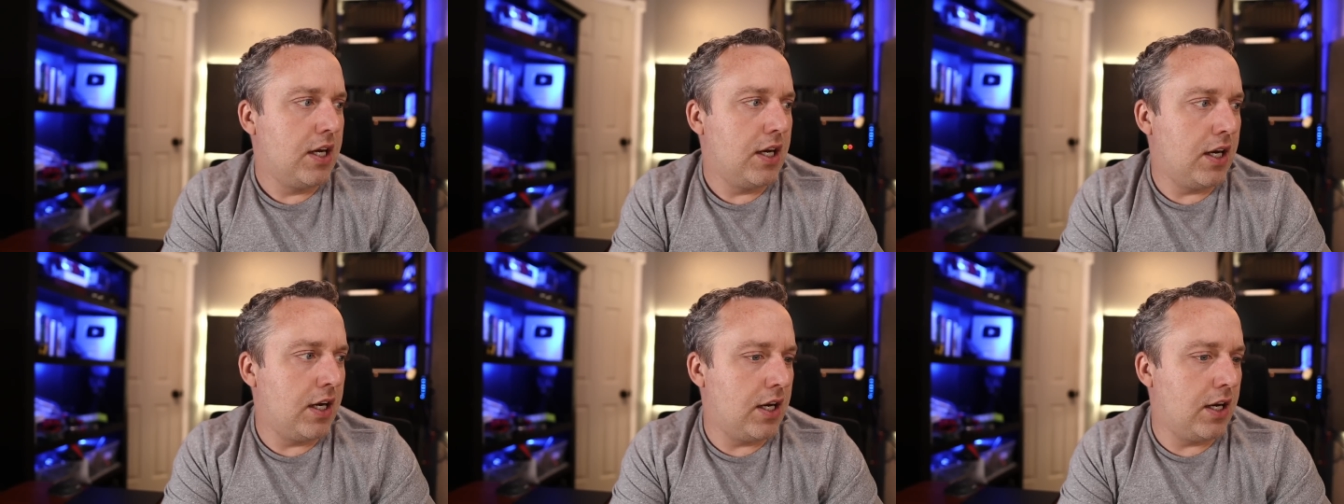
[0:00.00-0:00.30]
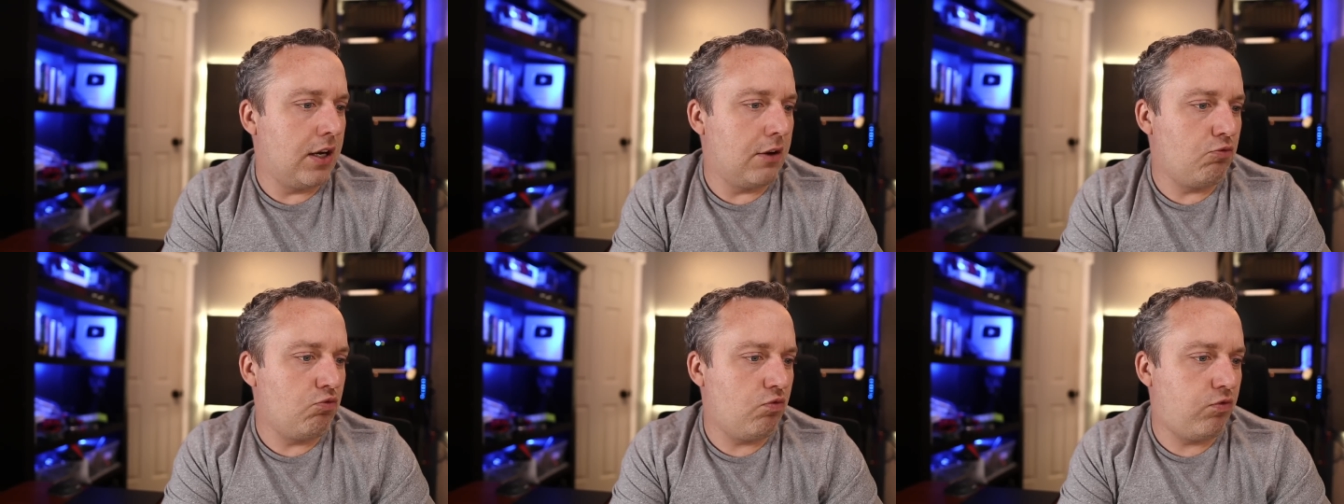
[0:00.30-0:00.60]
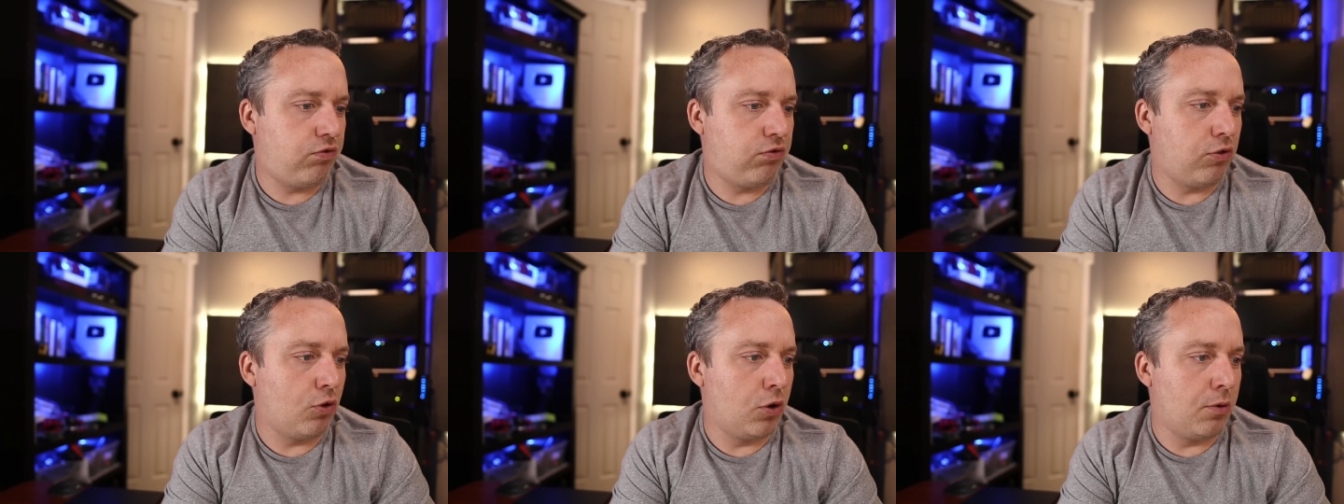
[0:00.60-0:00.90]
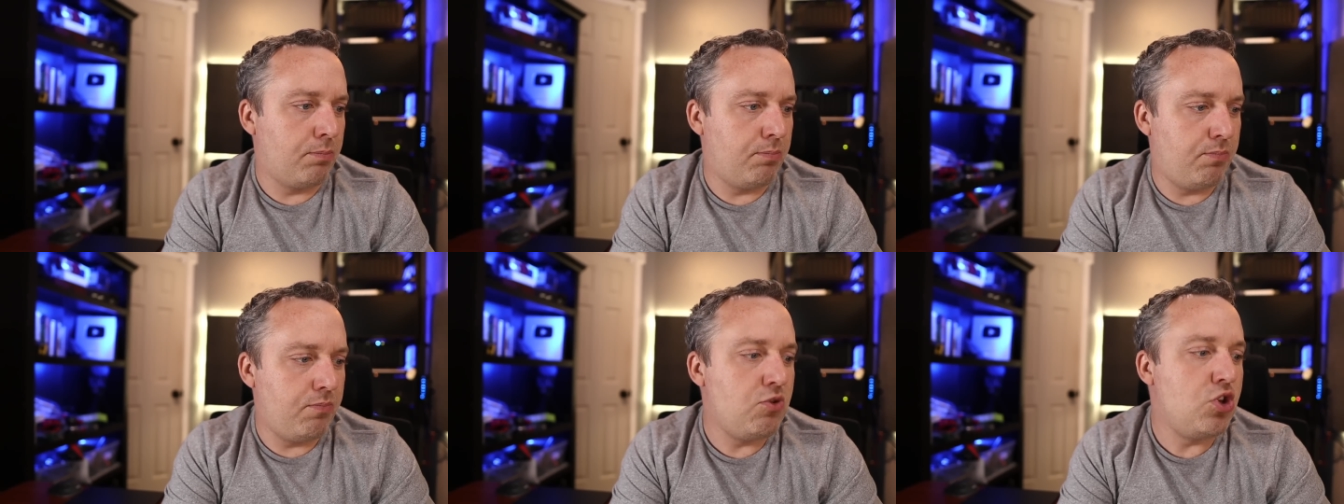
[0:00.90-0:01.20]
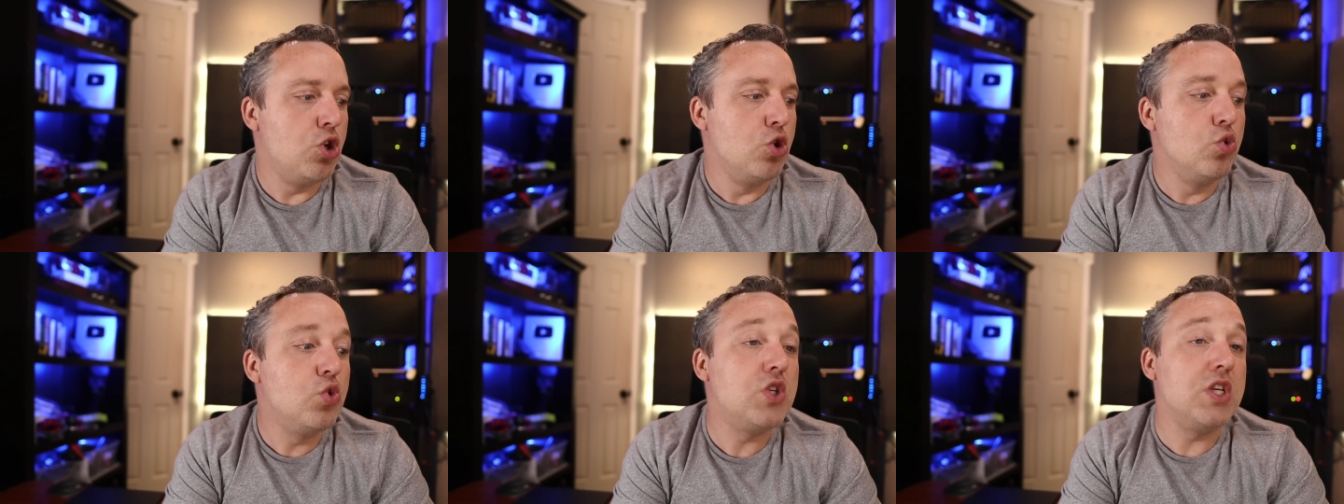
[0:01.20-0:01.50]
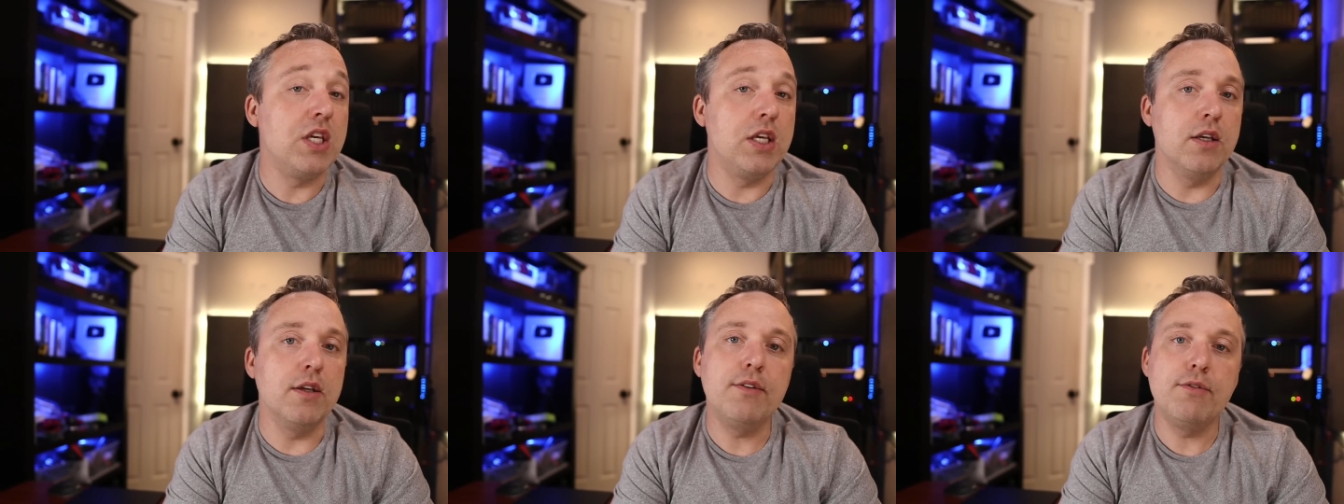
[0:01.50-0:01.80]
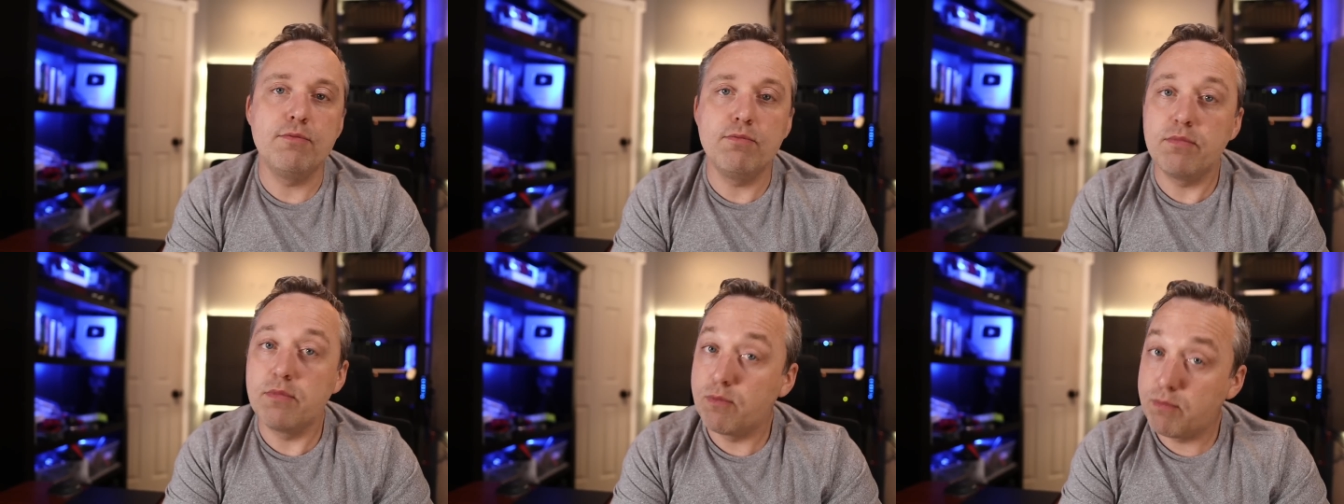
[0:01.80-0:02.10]
uh, for using
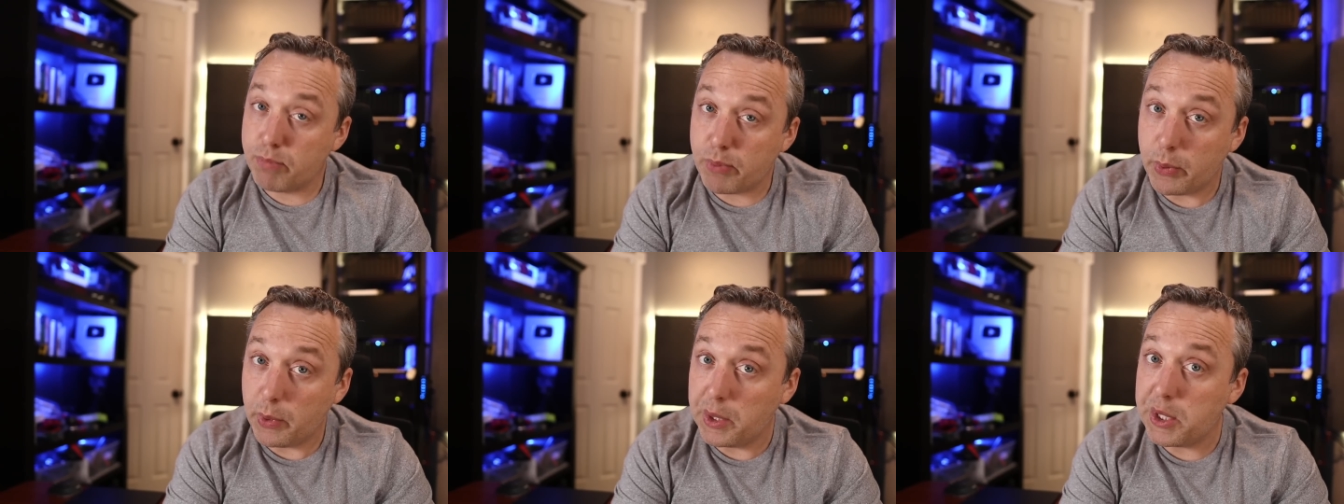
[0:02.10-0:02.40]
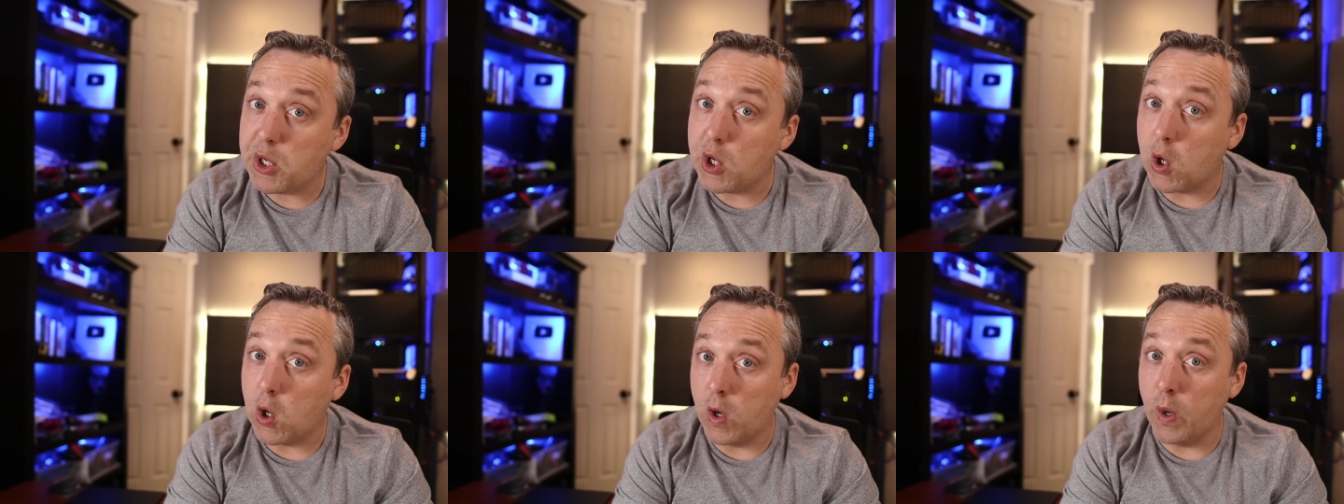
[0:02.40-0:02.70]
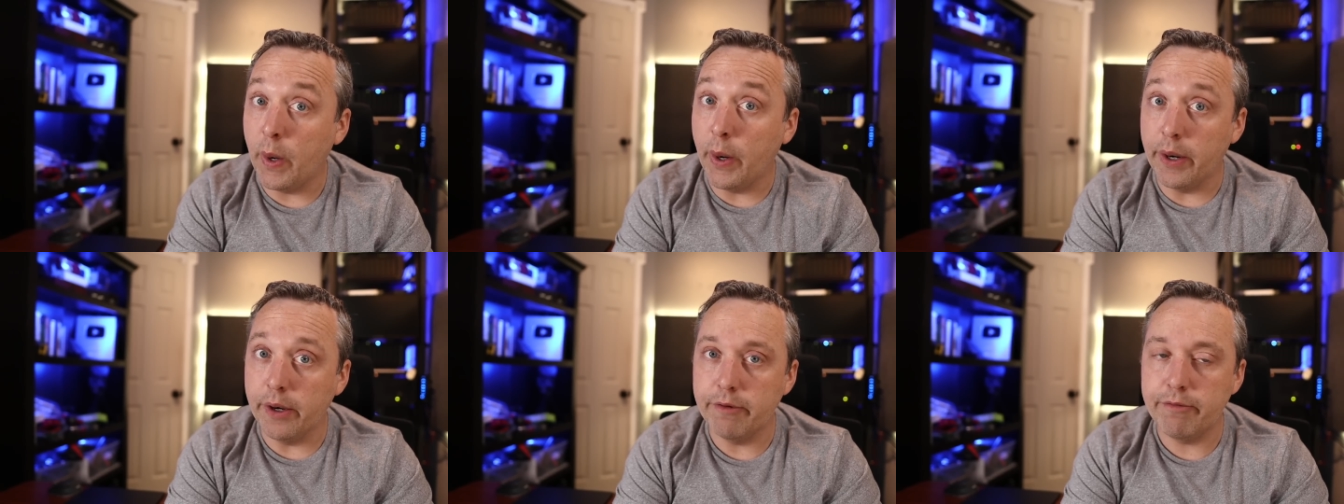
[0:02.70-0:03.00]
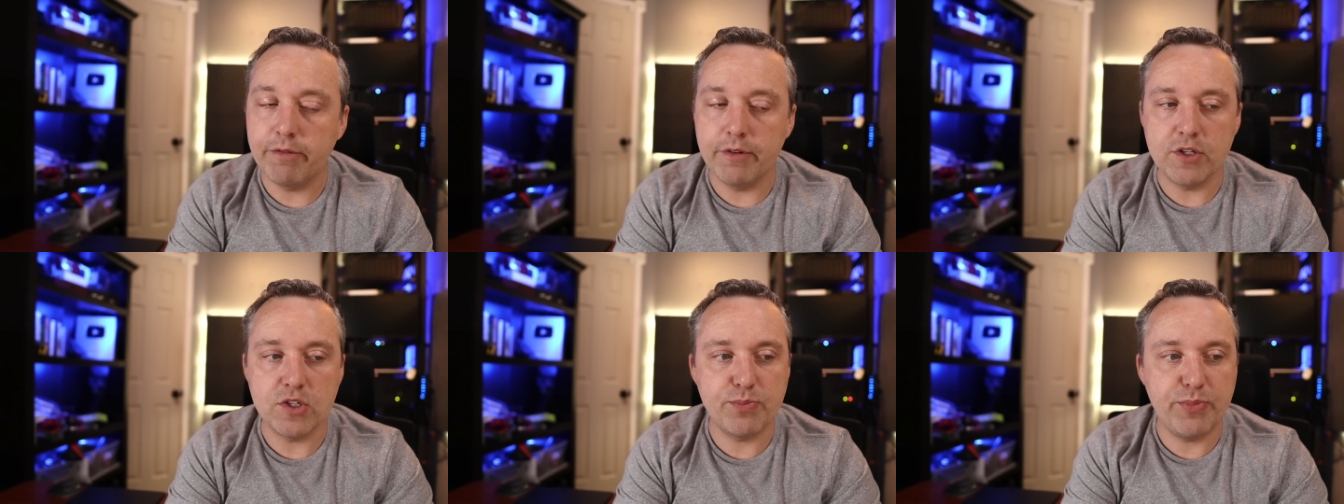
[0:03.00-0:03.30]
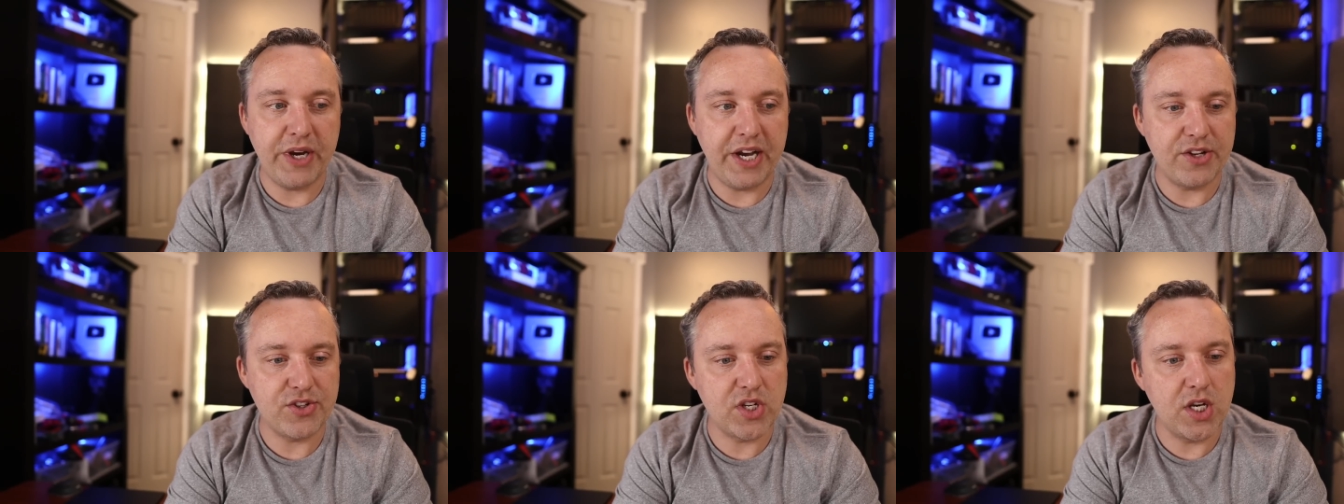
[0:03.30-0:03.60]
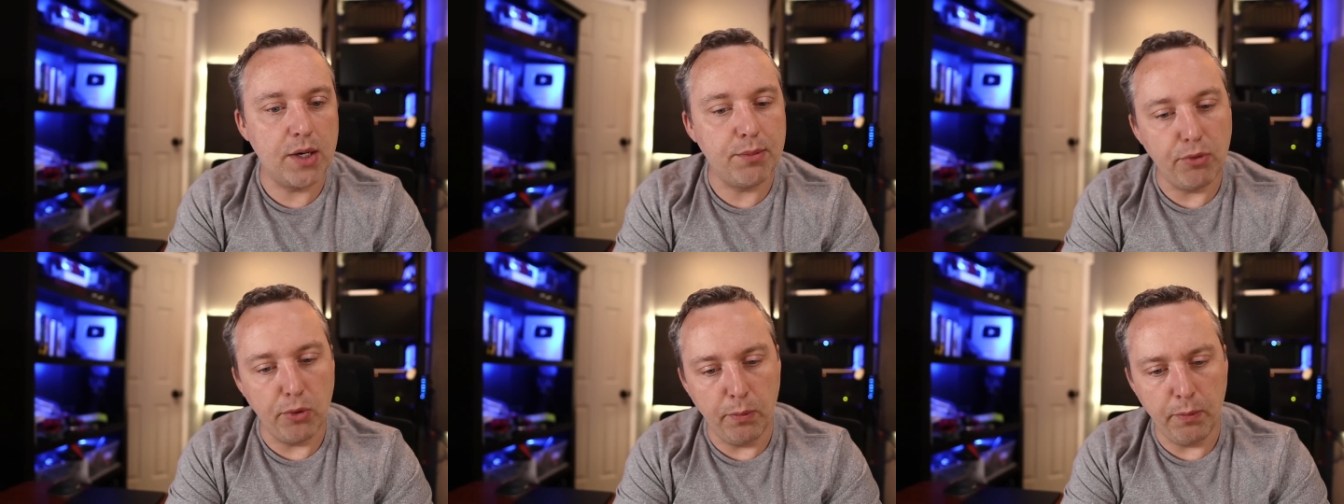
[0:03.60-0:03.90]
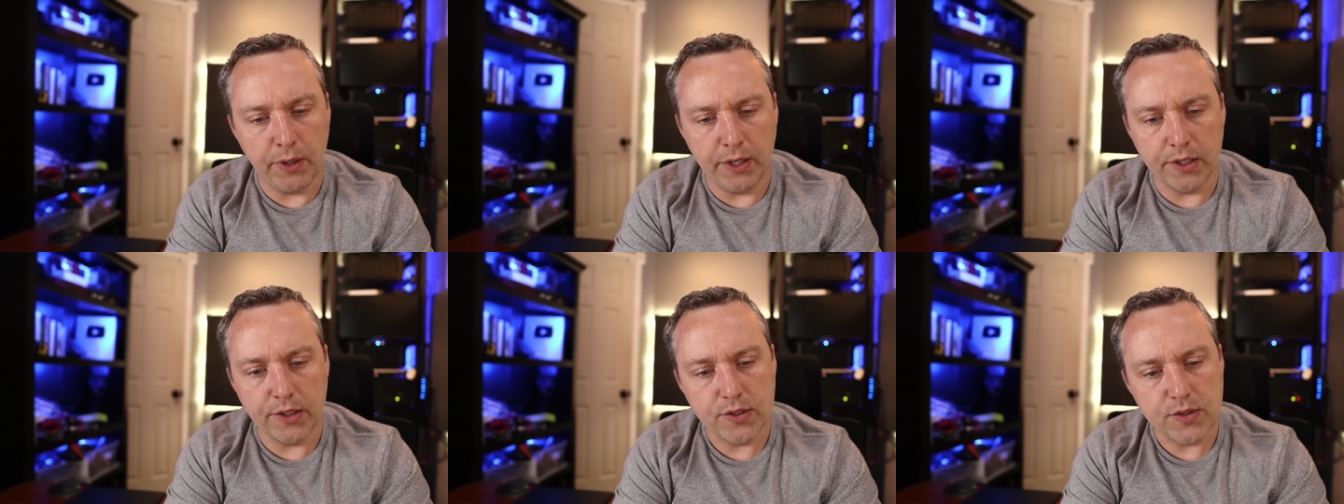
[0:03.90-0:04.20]
it pretty hard for this past couple
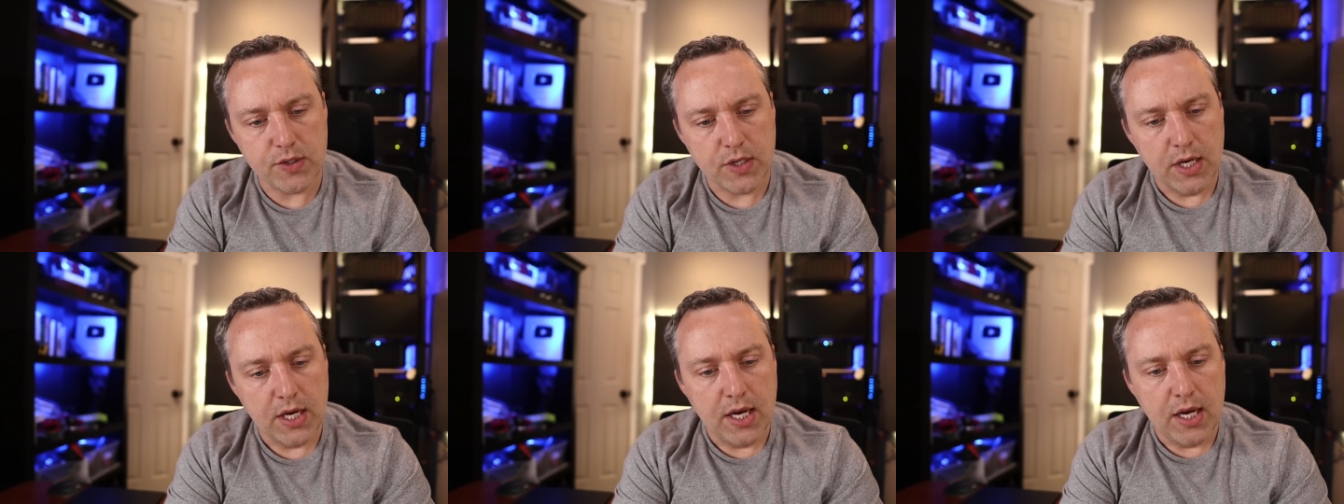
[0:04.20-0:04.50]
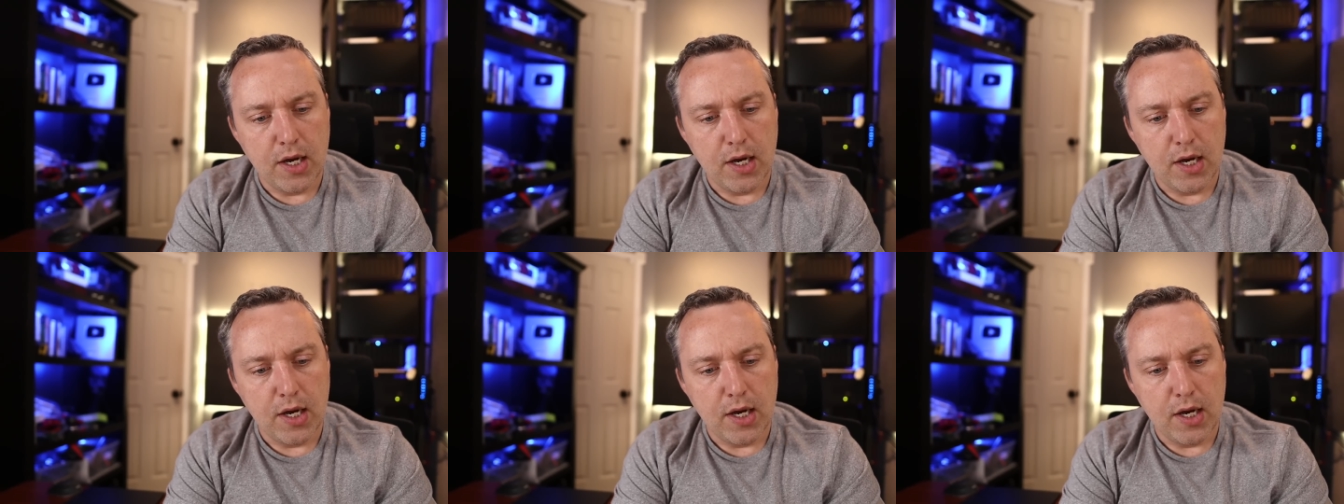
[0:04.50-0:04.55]
months.